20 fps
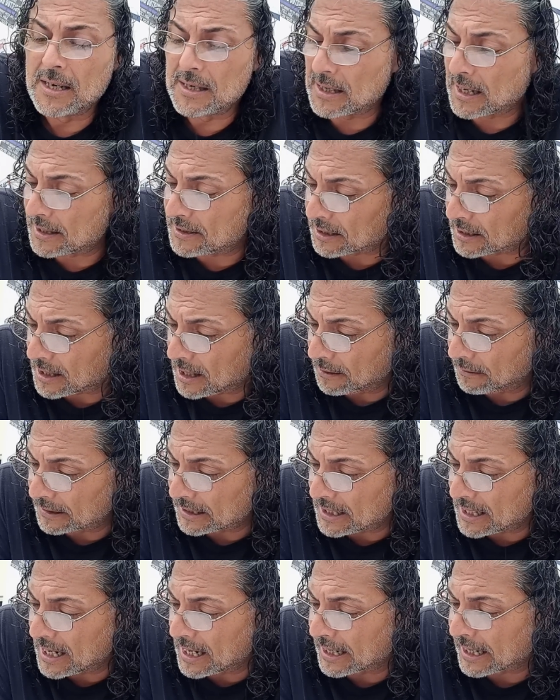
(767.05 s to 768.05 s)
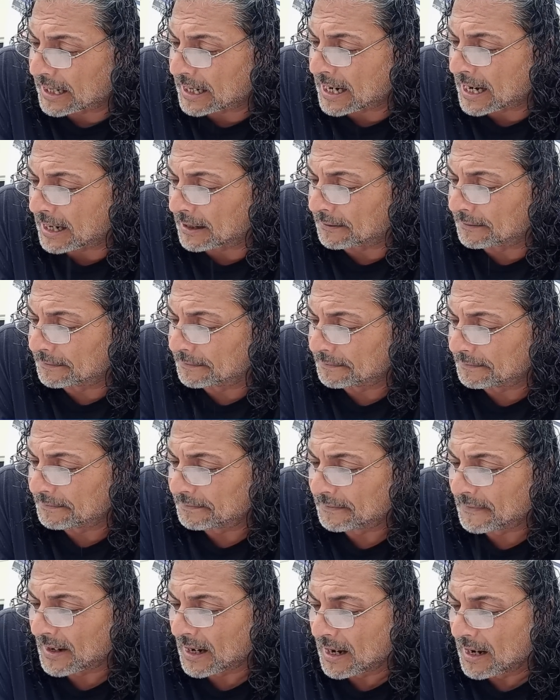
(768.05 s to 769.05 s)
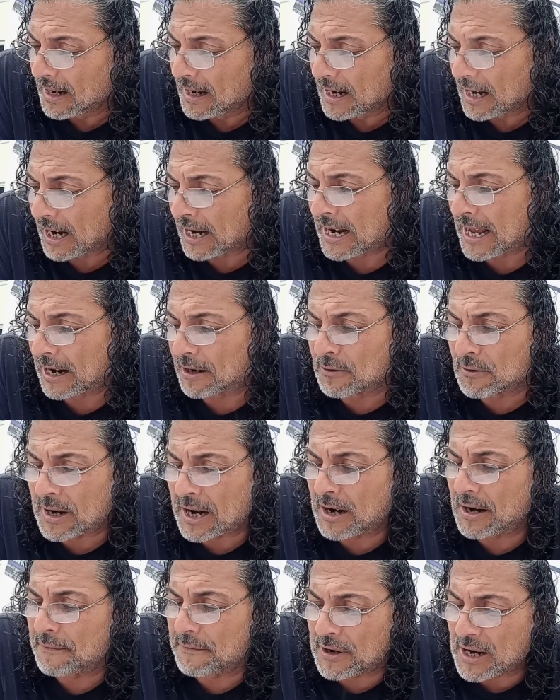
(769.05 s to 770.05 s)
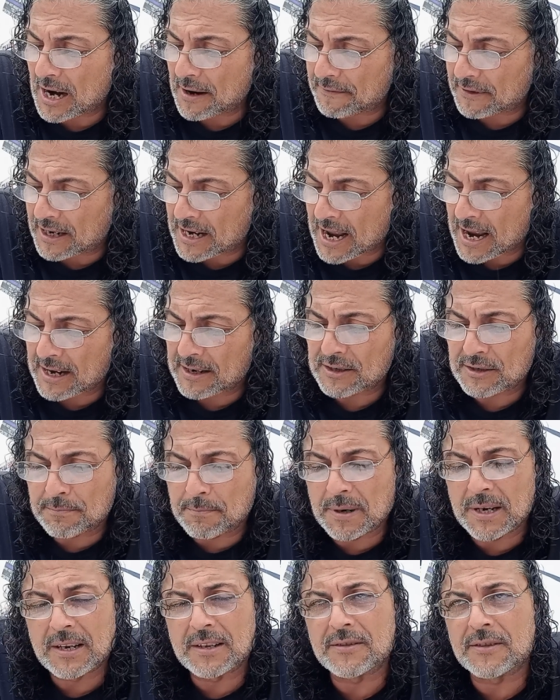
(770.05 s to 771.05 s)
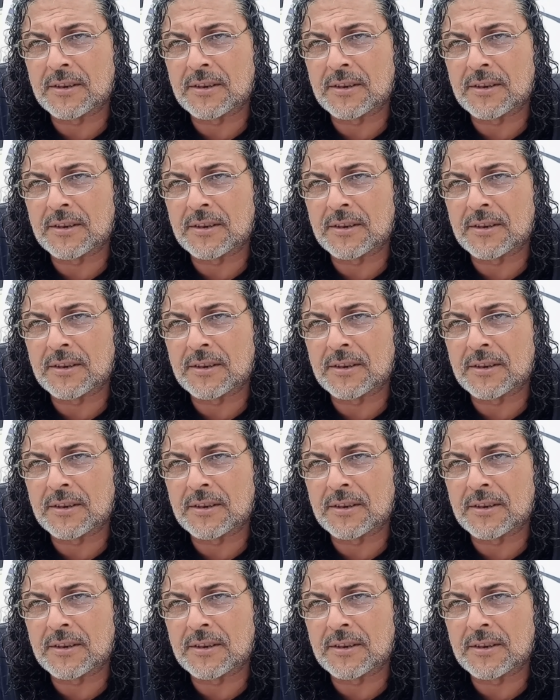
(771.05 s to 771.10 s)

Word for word: That's a golden nugget now. And I don't care if you have to dance, spit,